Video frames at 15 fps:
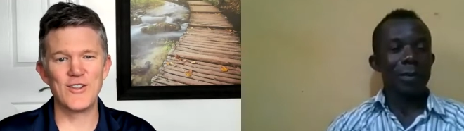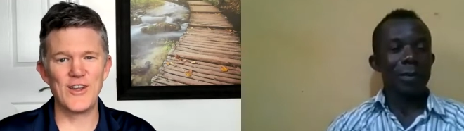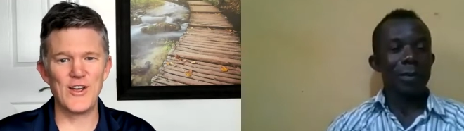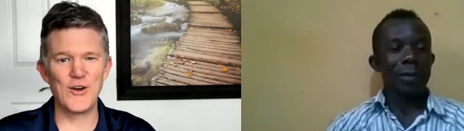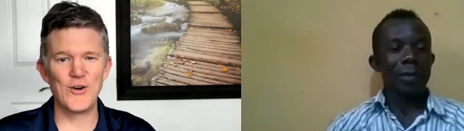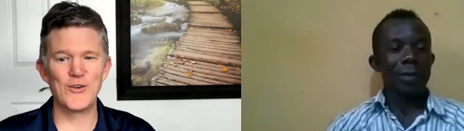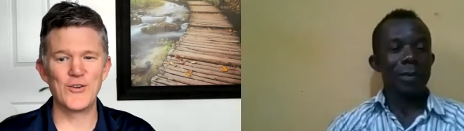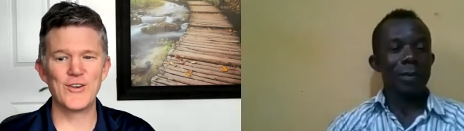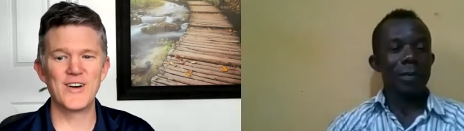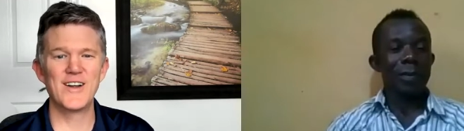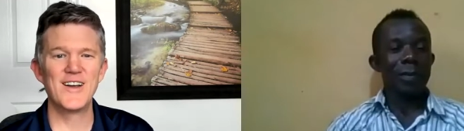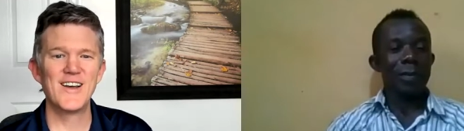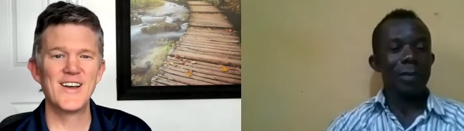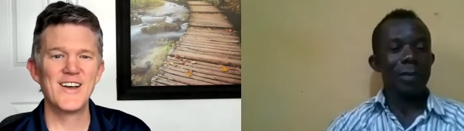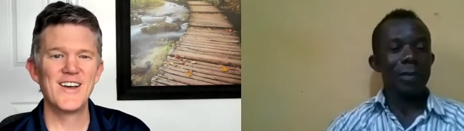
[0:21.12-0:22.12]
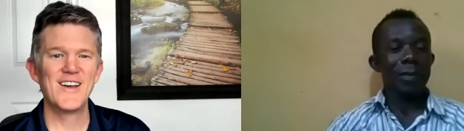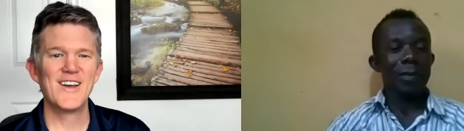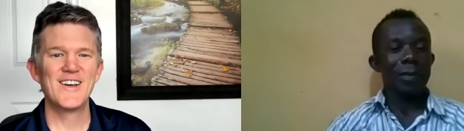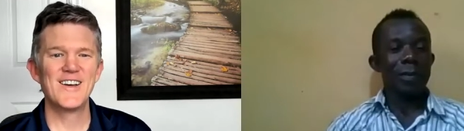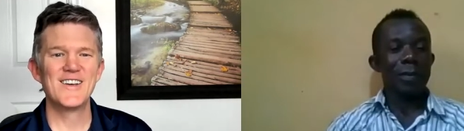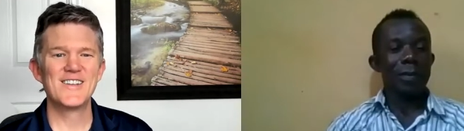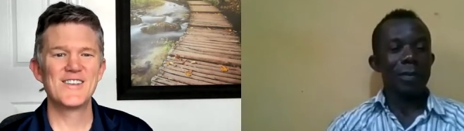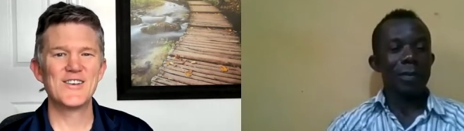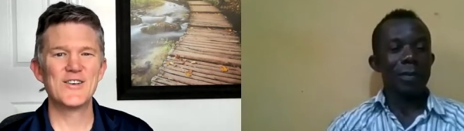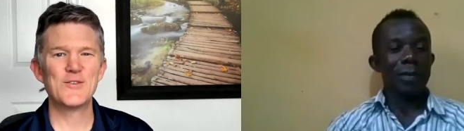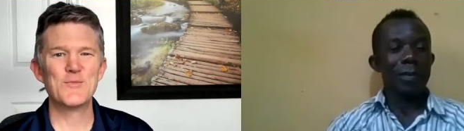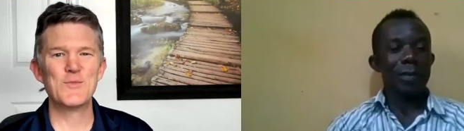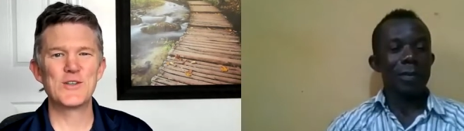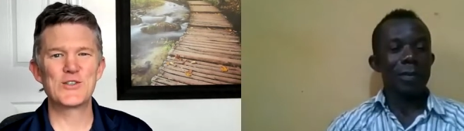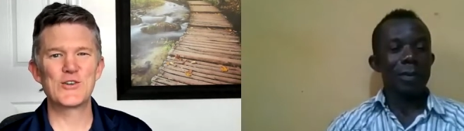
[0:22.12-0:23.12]
Speaker 1: Leone. So,
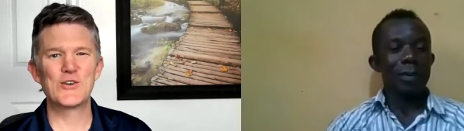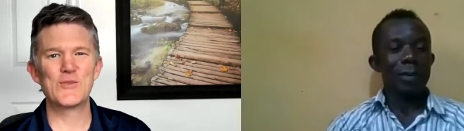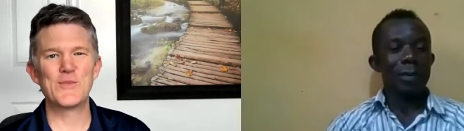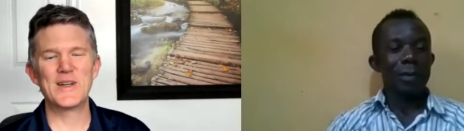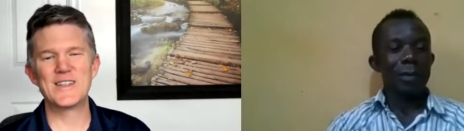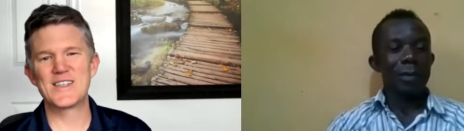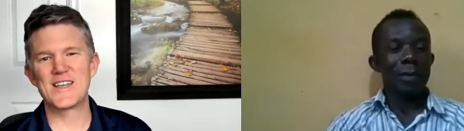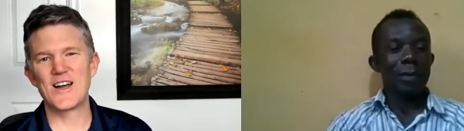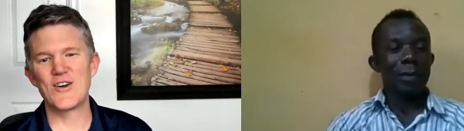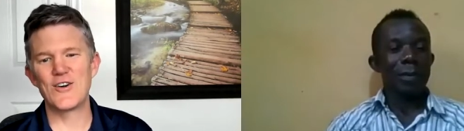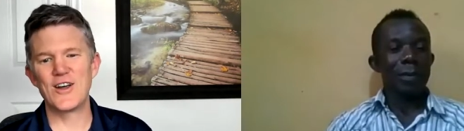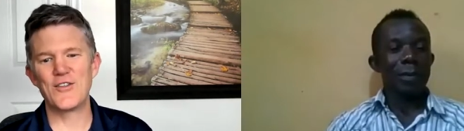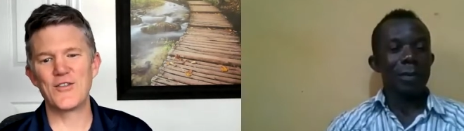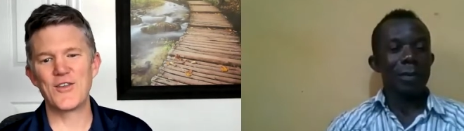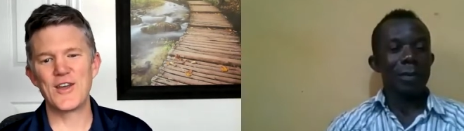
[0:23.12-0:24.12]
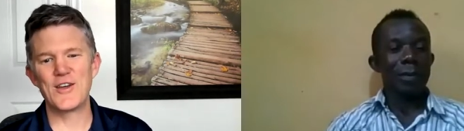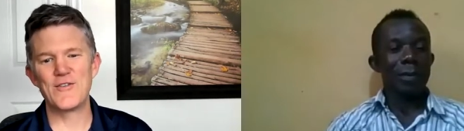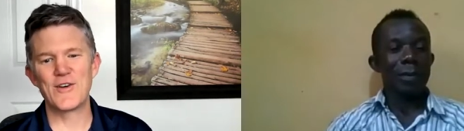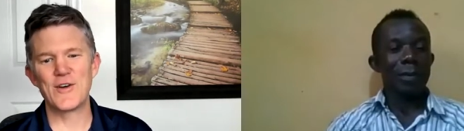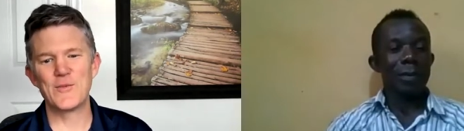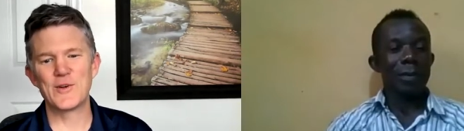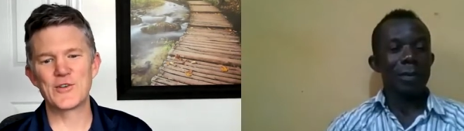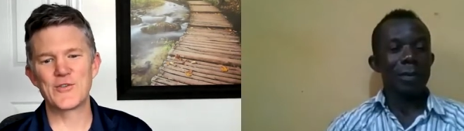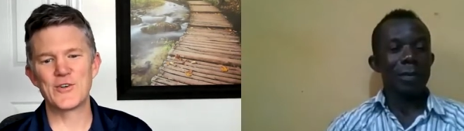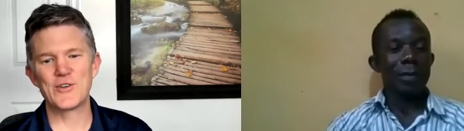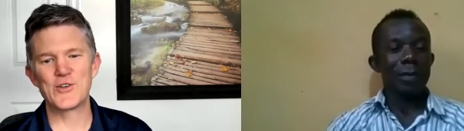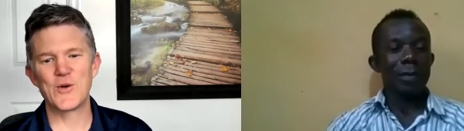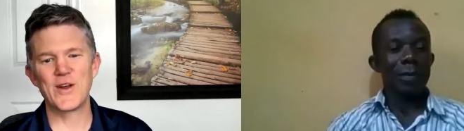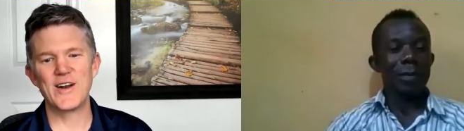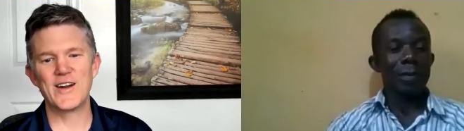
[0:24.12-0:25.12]
Mr. Mansaray, thank you very much for
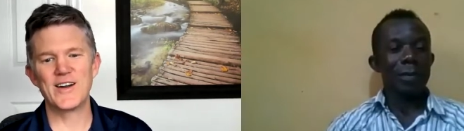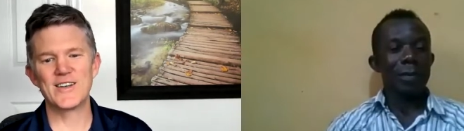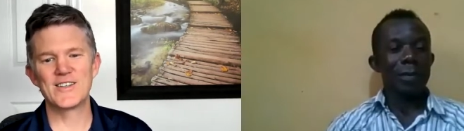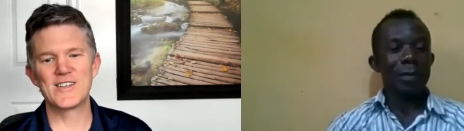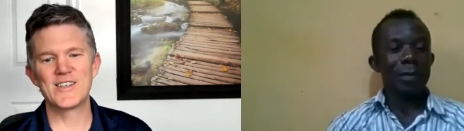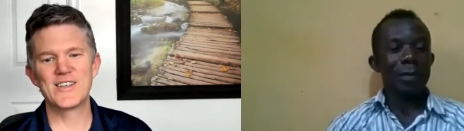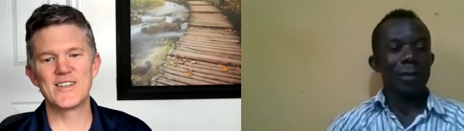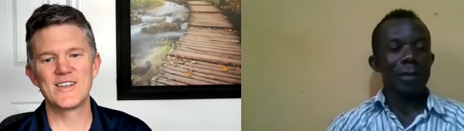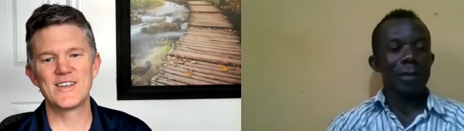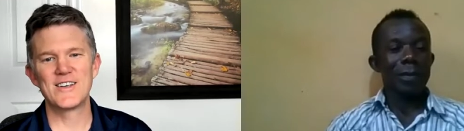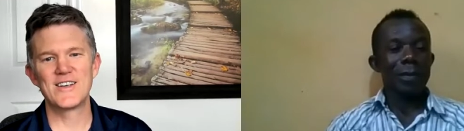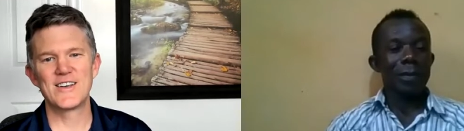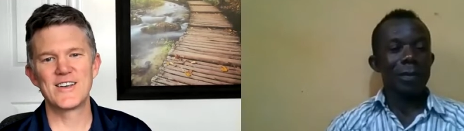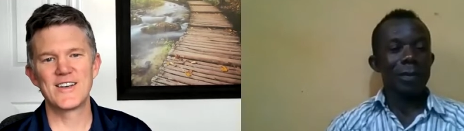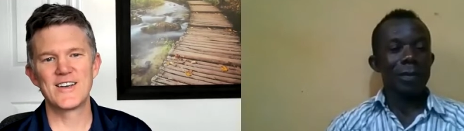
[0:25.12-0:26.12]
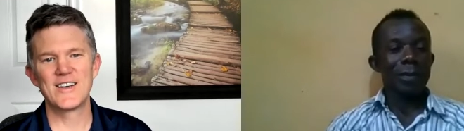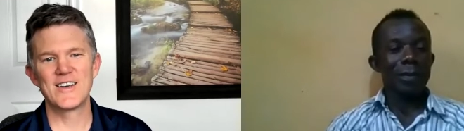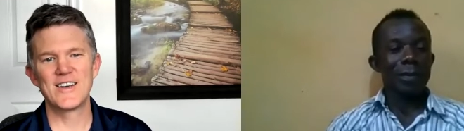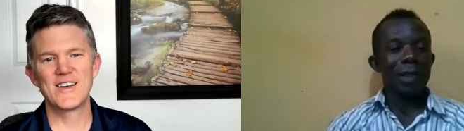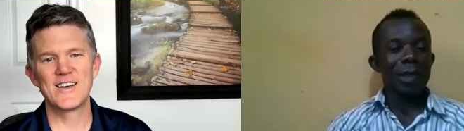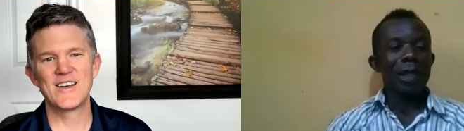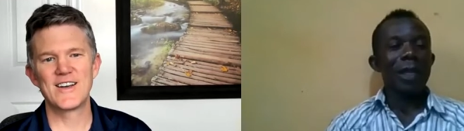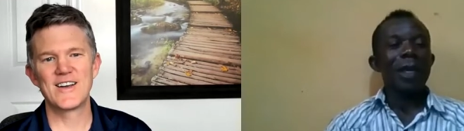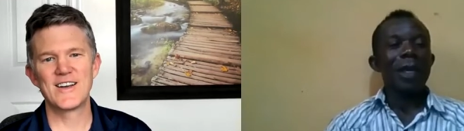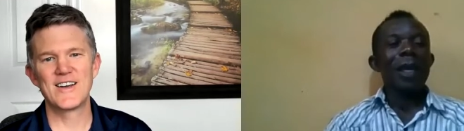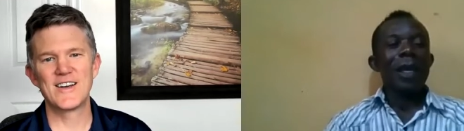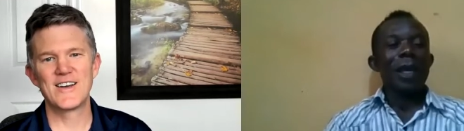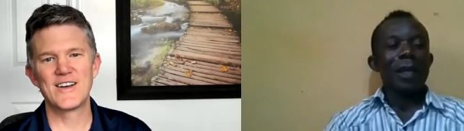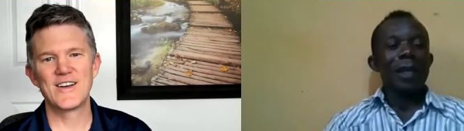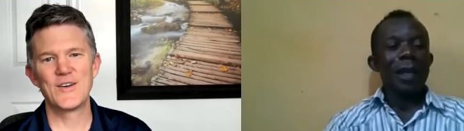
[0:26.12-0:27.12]
joining us.
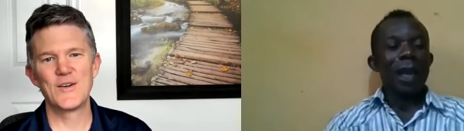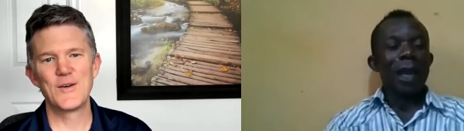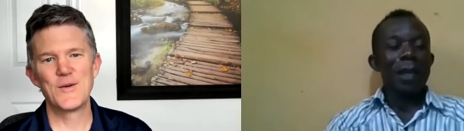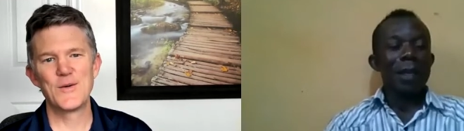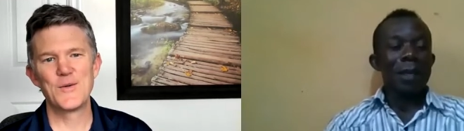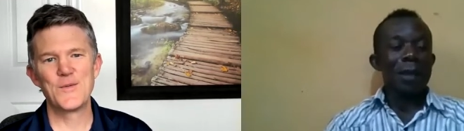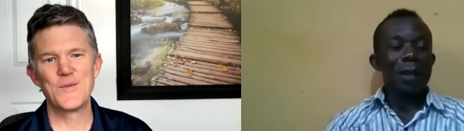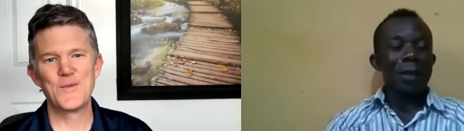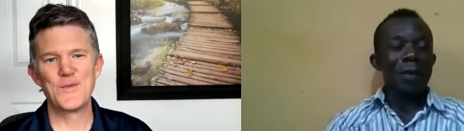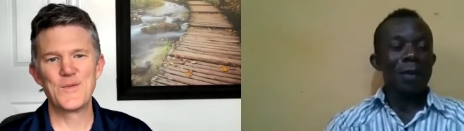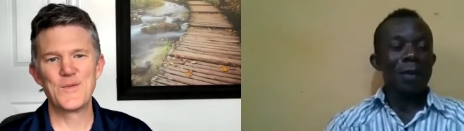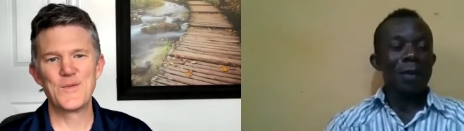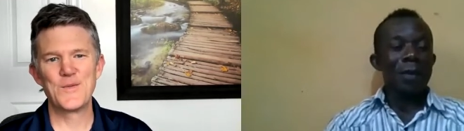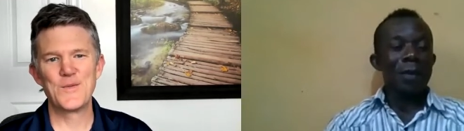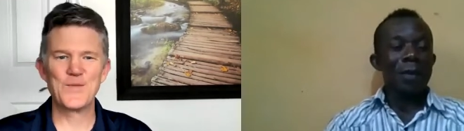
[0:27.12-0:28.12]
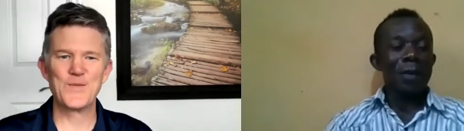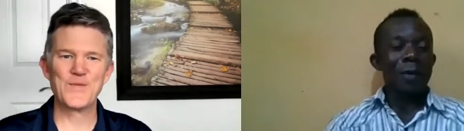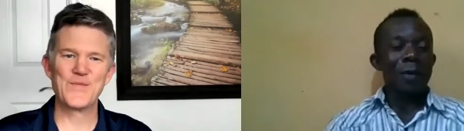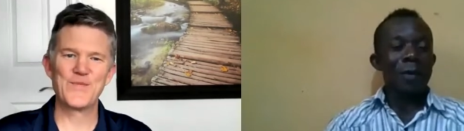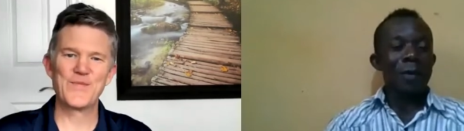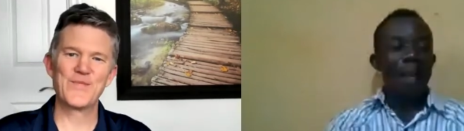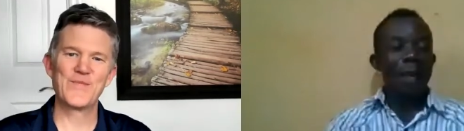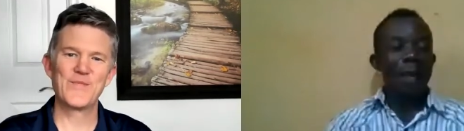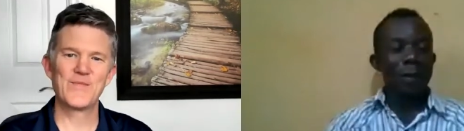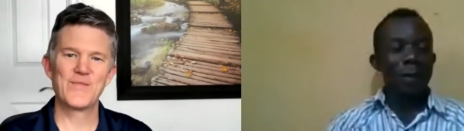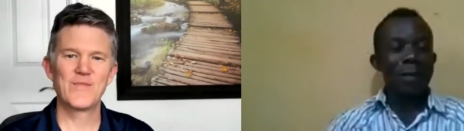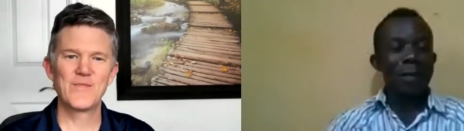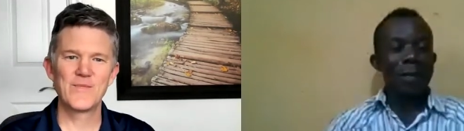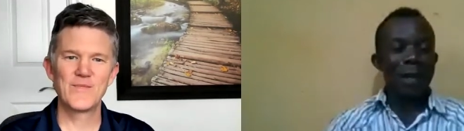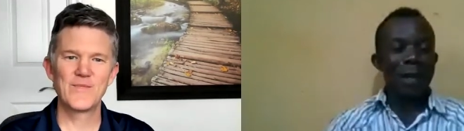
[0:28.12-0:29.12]
Speaker 2: Thank you, Ray, for your time
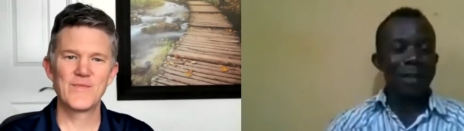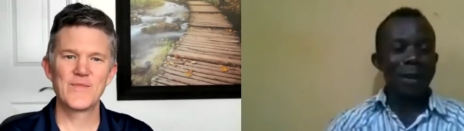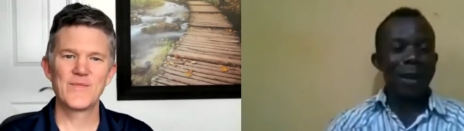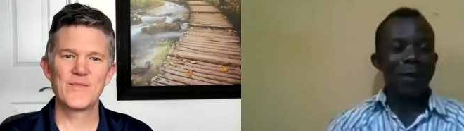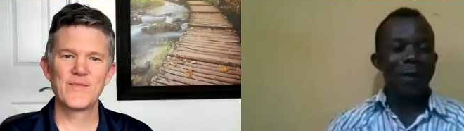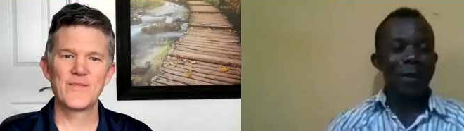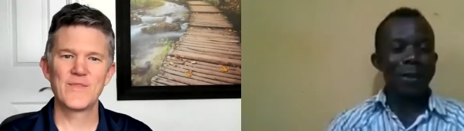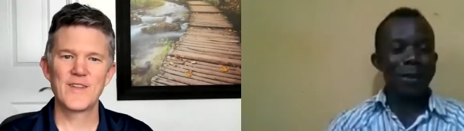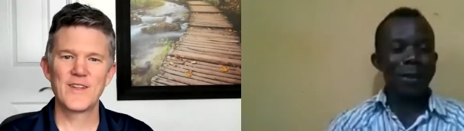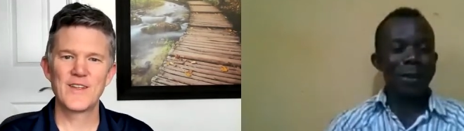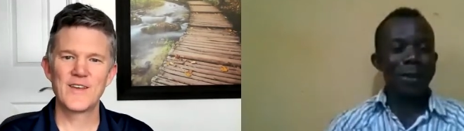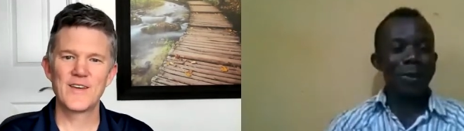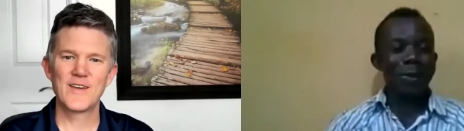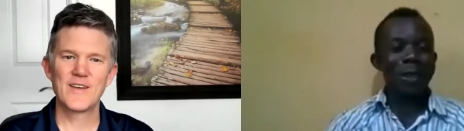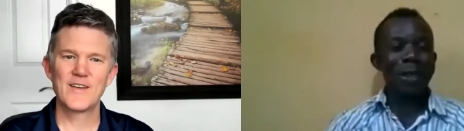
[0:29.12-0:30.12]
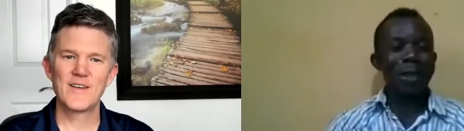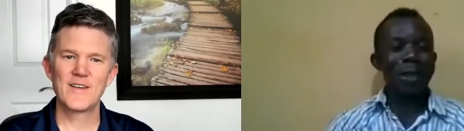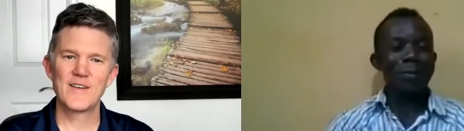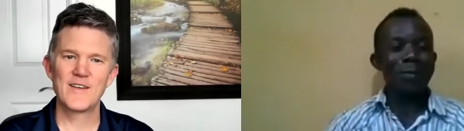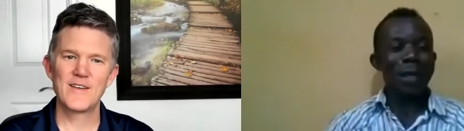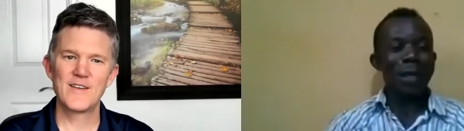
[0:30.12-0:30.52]
and your effort to reaching me